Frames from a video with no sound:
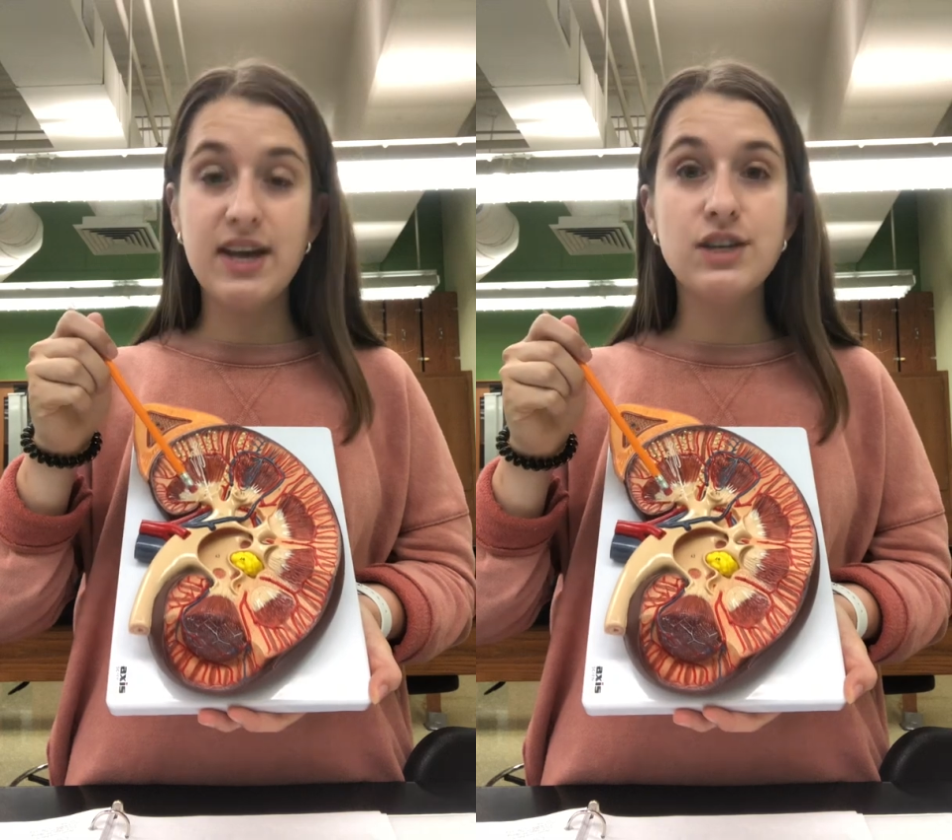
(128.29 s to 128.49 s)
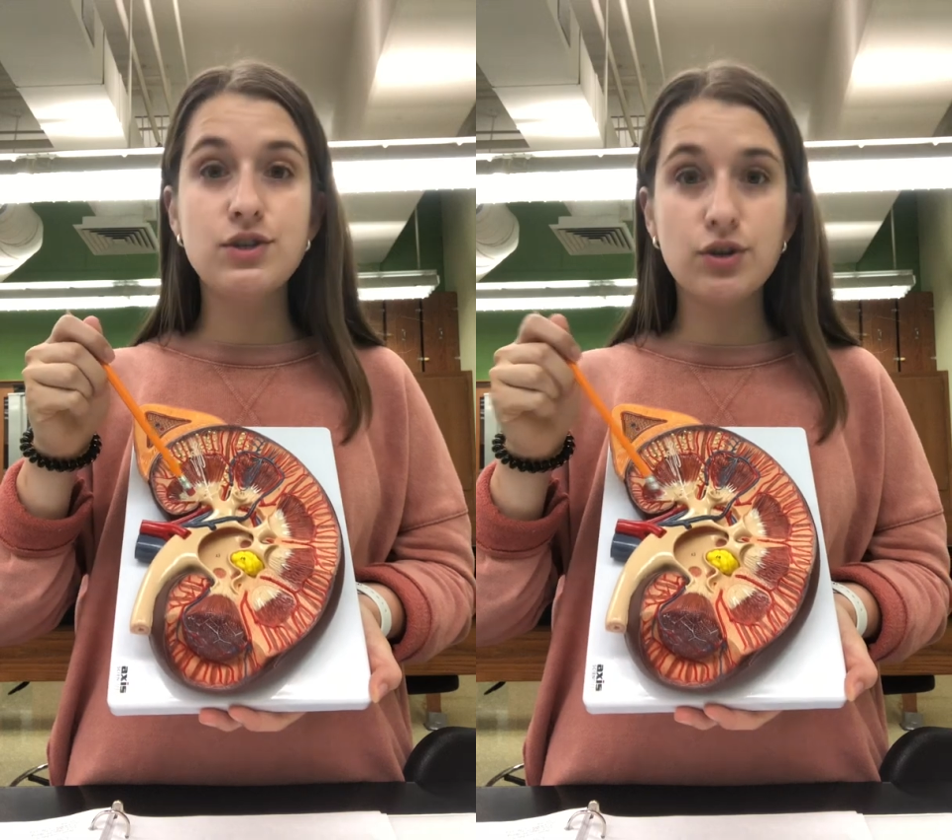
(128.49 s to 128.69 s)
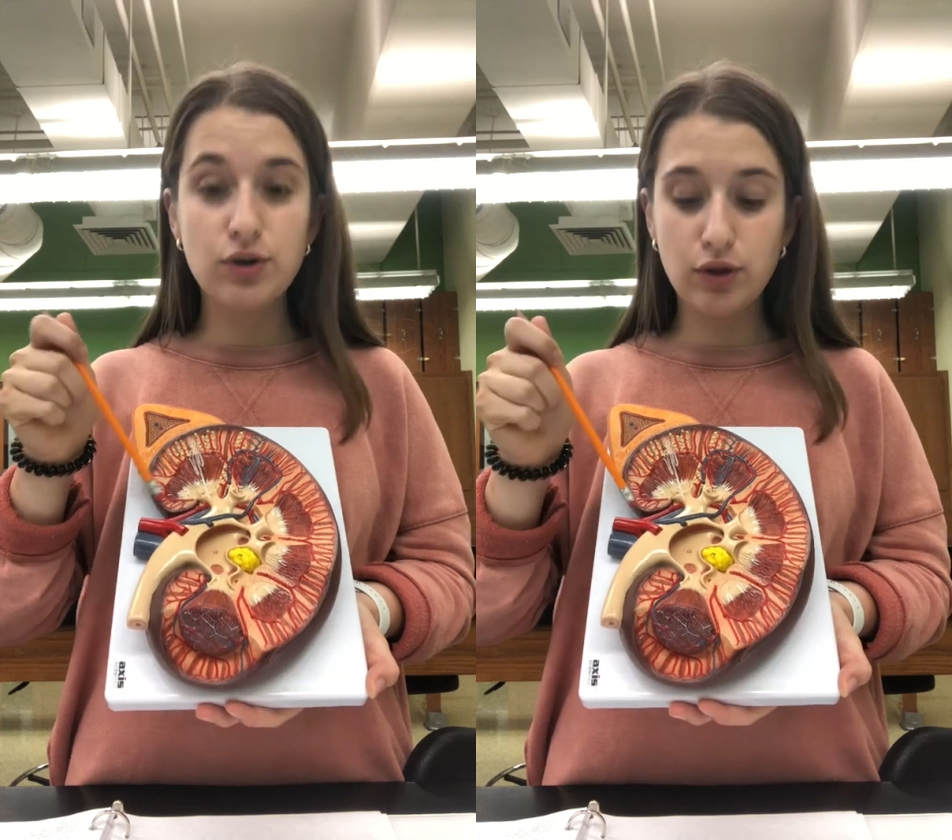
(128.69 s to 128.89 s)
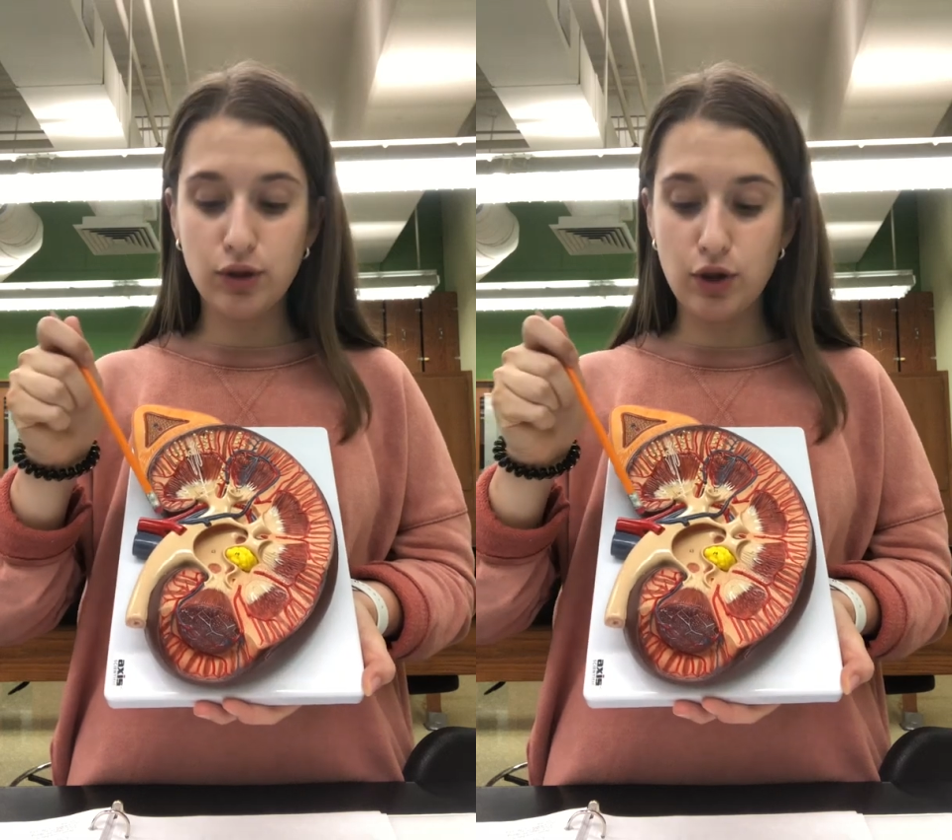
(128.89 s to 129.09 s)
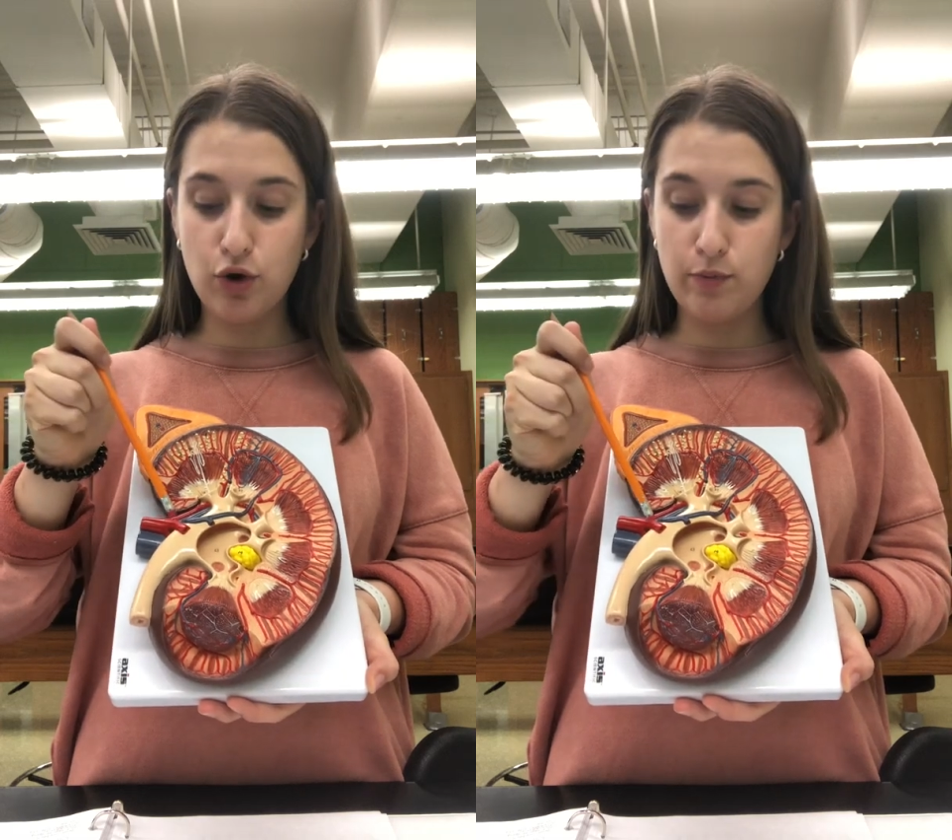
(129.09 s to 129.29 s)

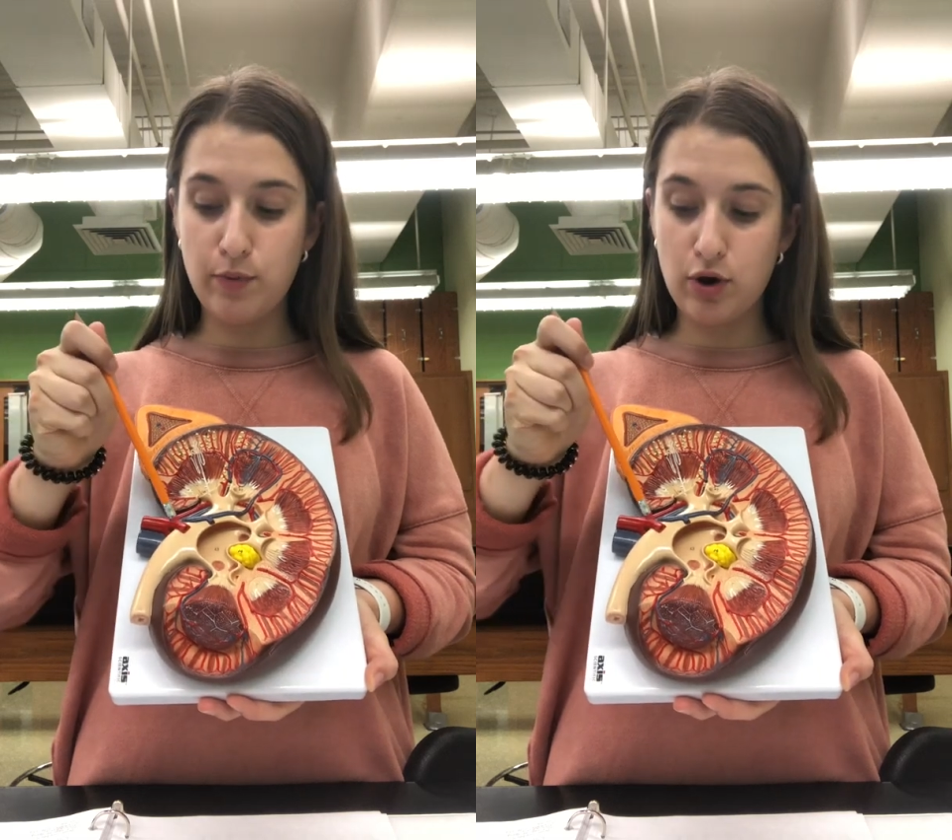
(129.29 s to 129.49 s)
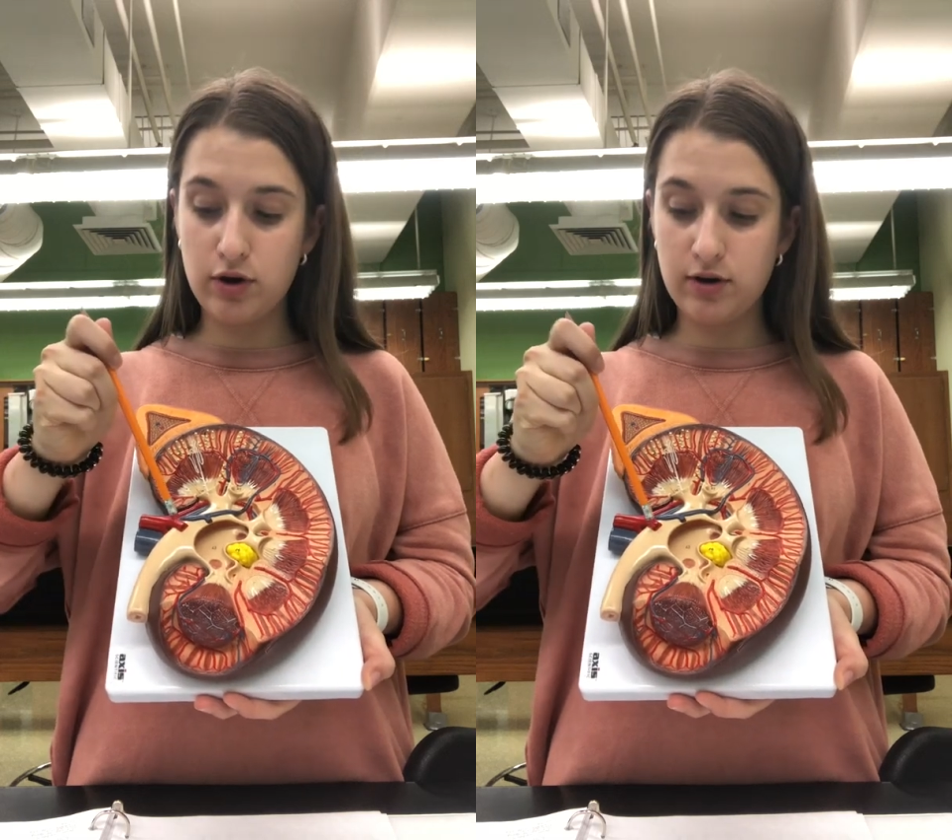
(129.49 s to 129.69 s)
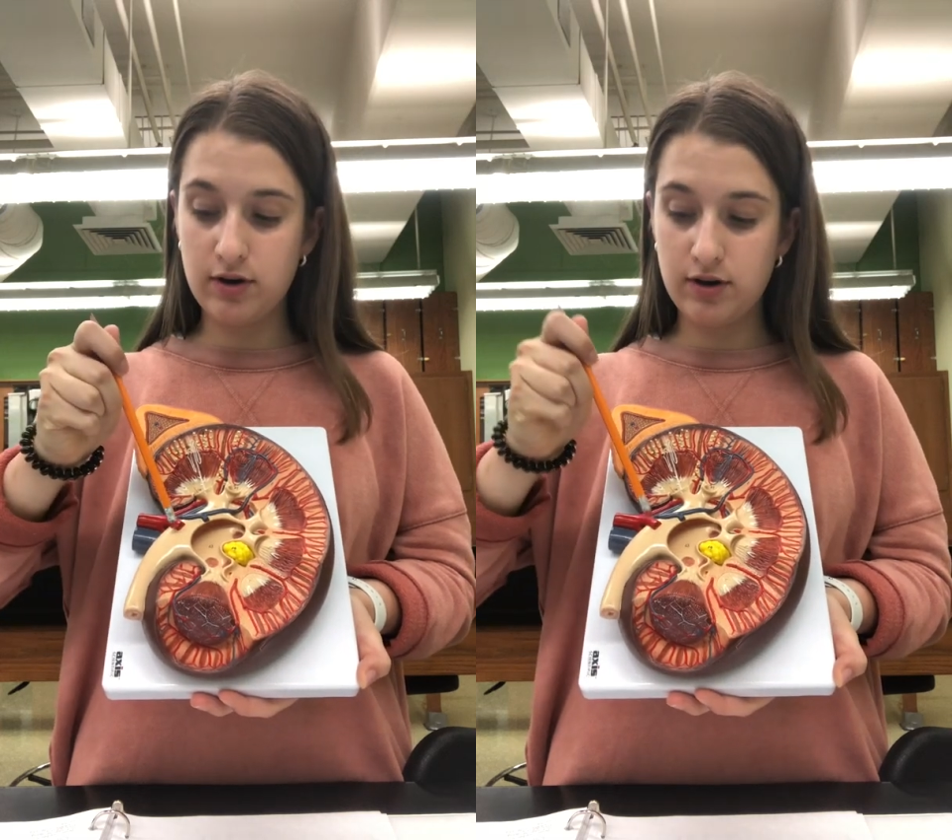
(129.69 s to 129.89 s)
interlobar.